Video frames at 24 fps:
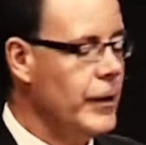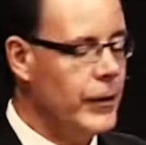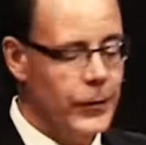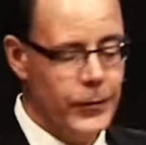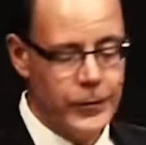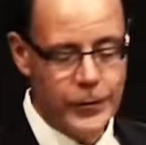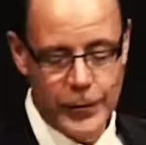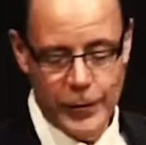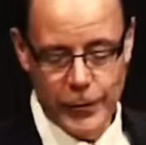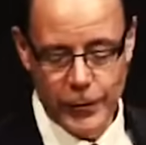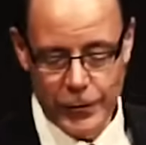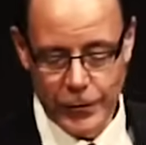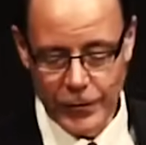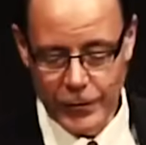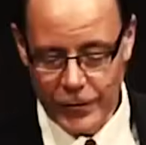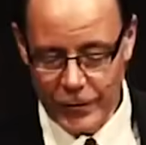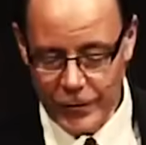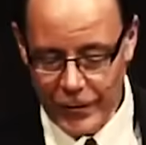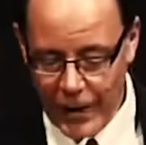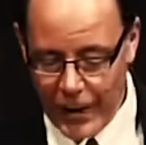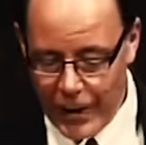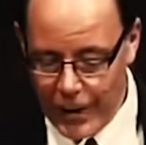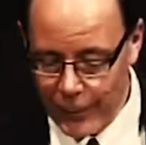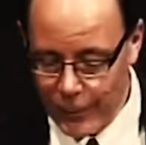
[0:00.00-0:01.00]
You see, you're
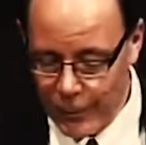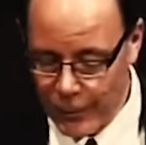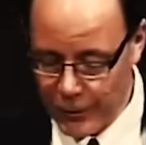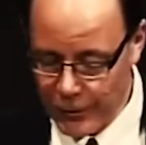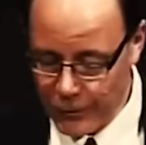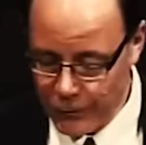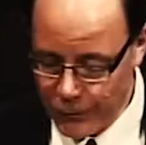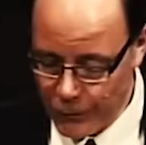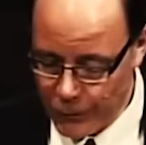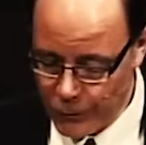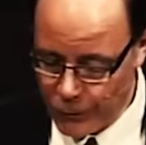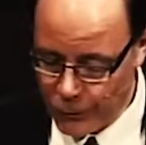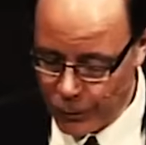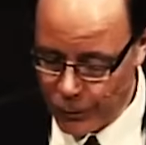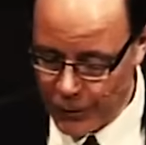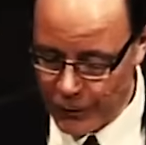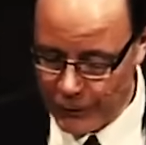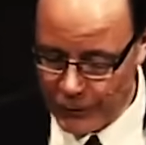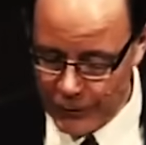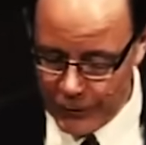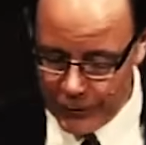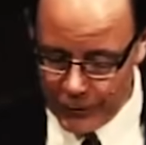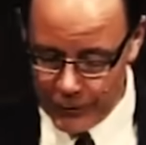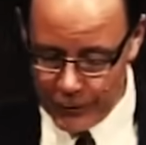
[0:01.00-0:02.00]
established, verse
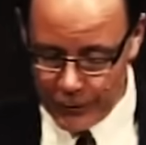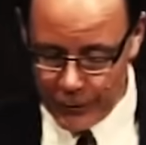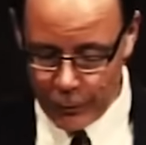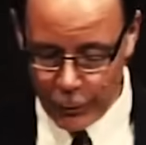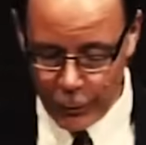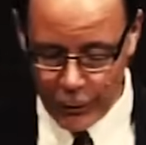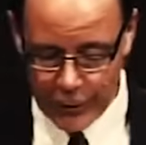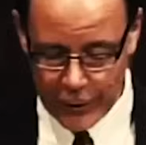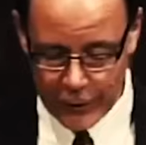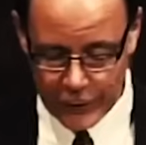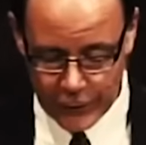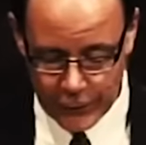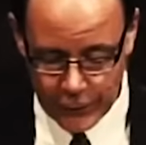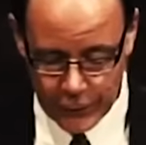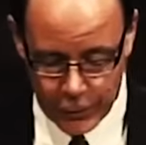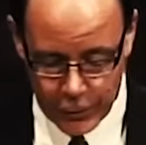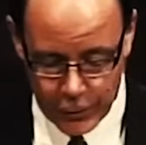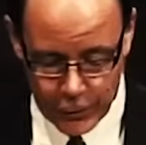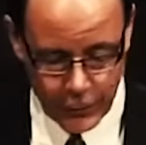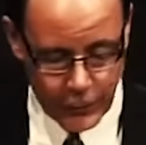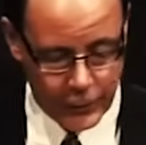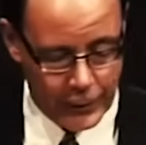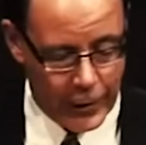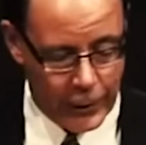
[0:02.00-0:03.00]
12 says, in the present
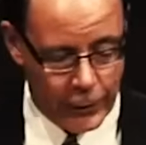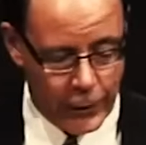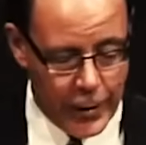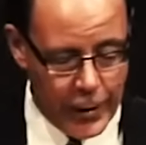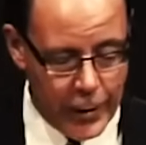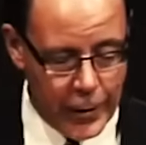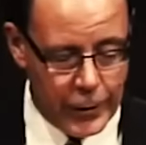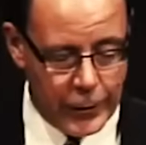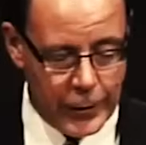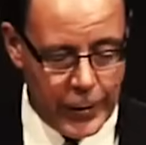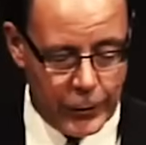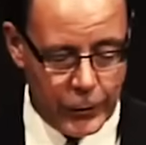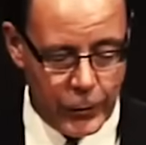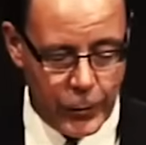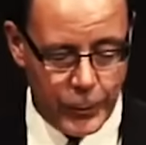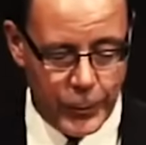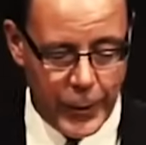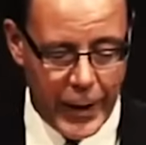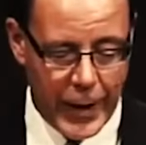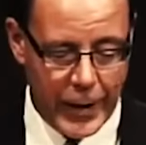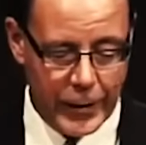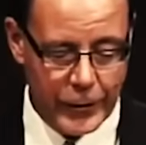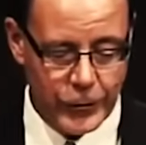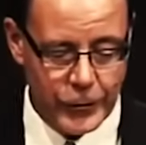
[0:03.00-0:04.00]
truth. Now, now go
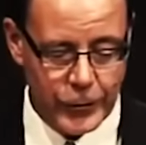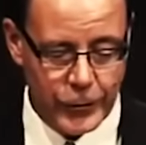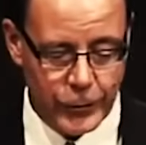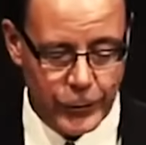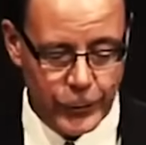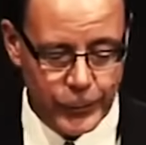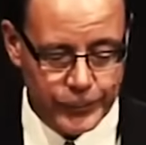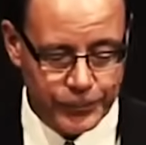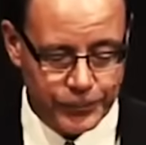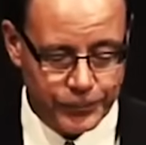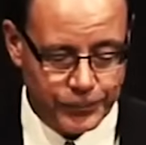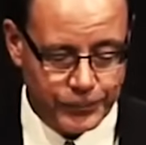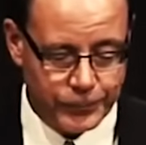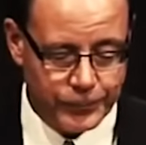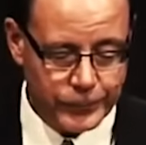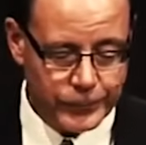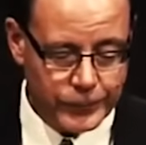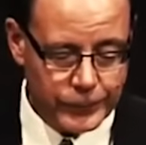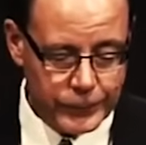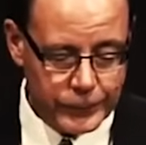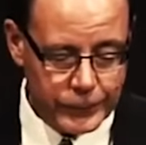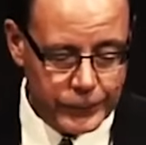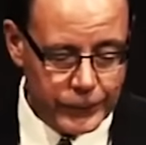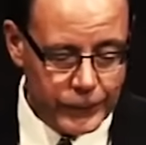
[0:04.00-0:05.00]
back to
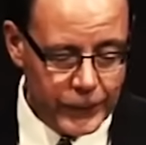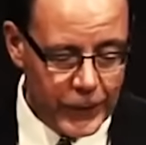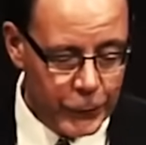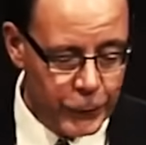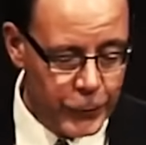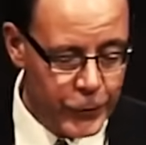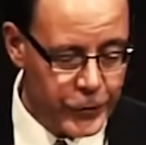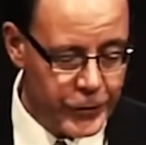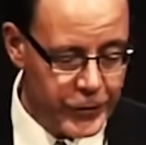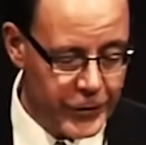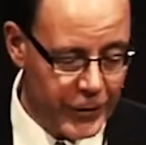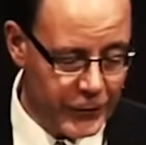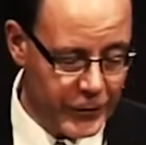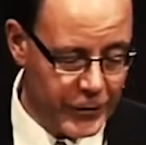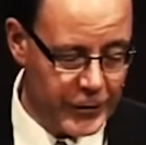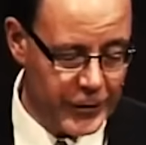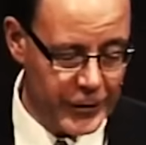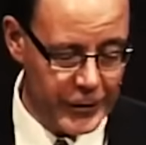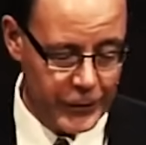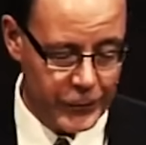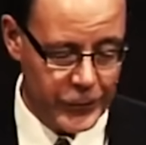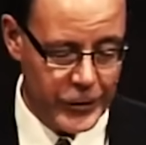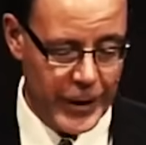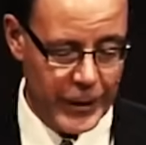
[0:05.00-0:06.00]
verse
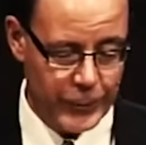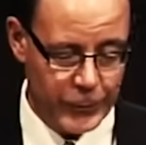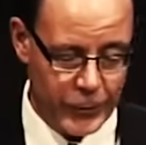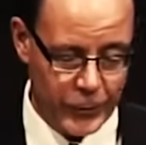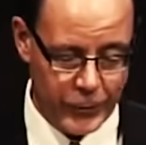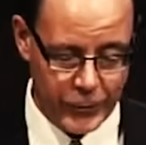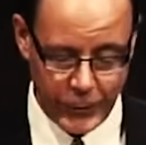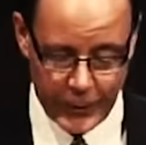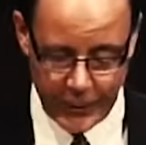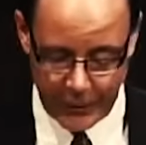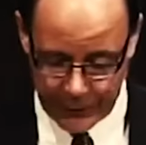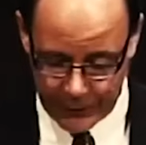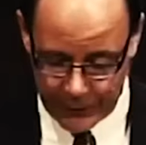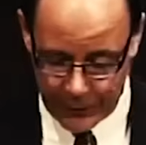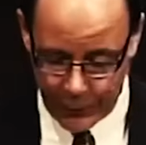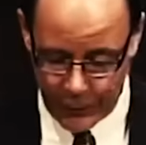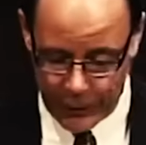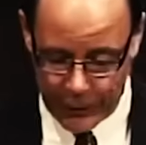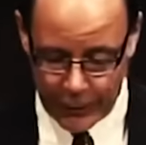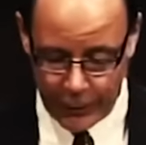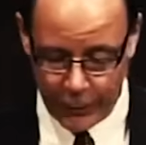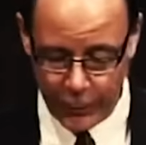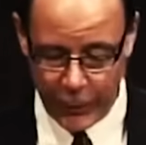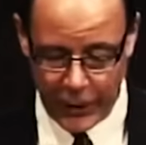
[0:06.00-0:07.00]
17 of chapter 3, because I
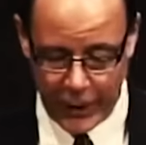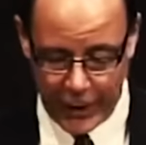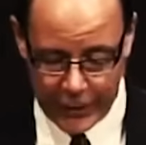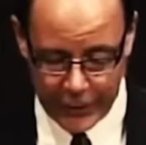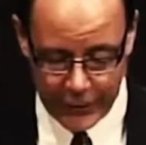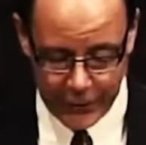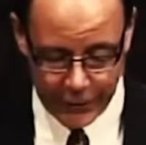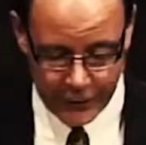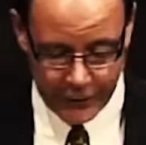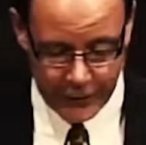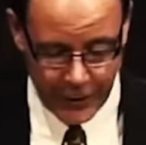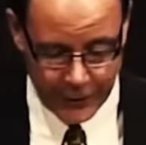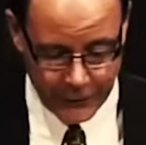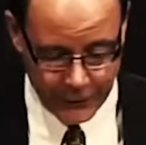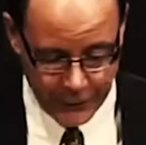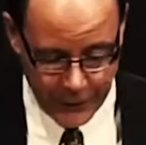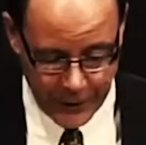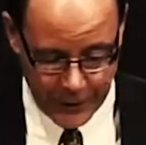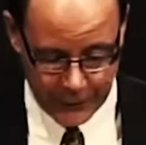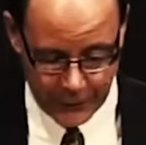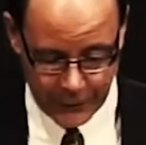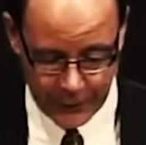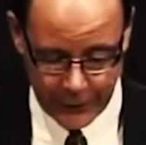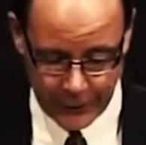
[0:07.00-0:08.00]
want to apply the
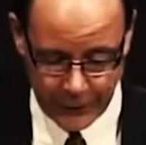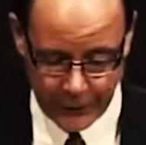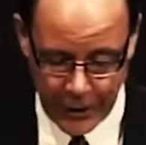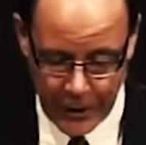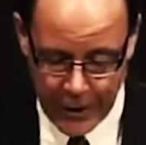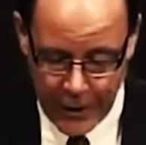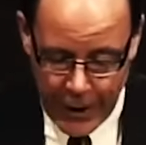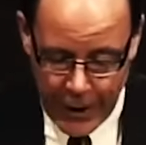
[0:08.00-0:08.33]
steadfastness.